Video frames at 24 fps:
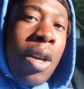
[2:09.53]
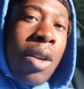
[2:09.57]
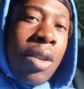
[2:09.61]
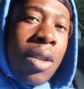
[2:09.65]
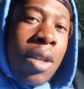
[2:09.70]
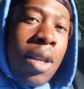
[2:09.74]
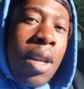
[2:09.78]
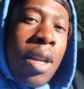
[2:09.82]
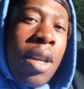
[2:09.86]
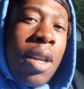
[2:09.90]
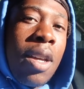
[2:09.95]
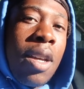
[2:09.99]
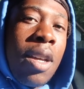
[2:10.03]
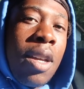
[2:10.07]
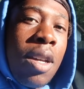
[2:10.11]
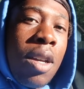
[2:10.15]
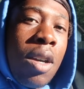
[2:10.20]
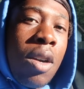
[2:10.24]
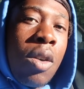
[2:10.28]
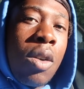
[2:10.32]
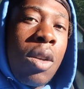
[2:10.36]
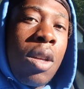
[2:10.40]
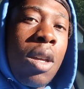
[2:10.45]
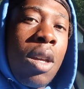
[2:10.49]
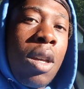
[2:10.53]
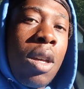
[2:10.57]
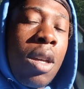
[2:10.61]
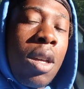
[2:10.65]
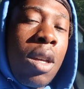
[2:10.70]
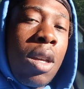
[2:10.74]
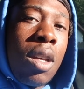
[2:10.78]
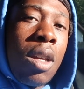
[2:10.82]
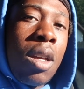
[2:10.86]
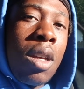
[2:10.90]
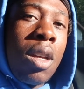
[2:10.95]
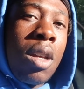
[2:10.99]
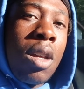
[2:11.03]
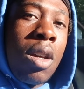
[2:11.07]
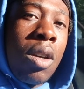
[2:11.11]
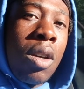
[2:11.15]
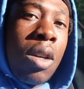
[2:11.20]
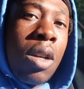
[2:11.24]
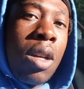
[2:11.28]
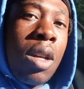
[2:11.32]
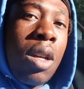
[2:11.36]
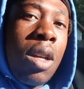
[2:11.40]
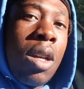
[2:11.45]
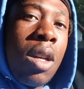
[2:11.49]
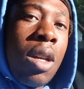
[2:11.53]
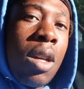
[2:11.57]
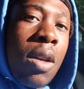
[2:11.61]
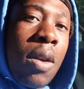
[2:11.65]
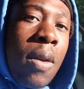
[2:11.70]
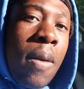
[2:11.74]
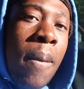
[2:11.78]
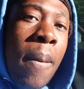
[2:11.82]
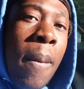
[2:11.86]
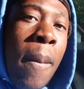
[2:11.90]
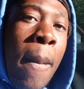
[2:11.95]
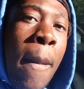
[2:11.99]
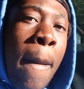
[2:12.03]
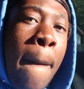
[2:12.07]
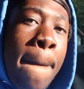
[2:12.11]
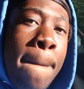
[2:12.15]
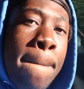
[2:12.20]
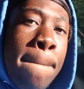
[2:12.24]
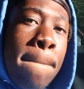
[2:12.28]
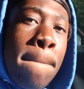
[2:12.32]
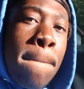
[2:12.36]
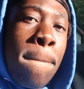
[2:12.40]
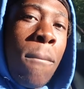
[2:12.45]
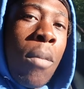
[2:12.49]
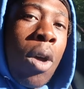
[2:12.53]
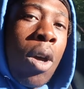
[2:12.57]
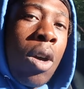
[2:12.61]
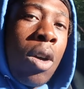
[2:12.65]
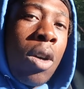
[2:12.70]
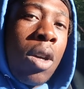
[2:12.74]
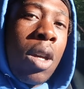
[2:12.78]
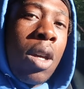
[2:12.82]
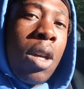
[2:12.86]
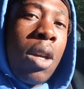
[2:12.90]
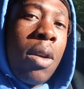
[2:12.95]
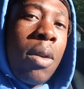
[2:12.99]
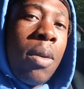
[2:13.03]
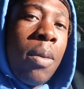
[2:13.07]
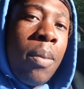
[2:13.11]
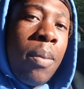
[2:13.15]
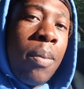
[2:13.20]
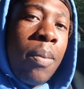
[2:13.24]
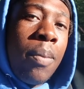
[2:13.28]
Oh yeah. Oh yeah. Oh yeah. Oh yeah.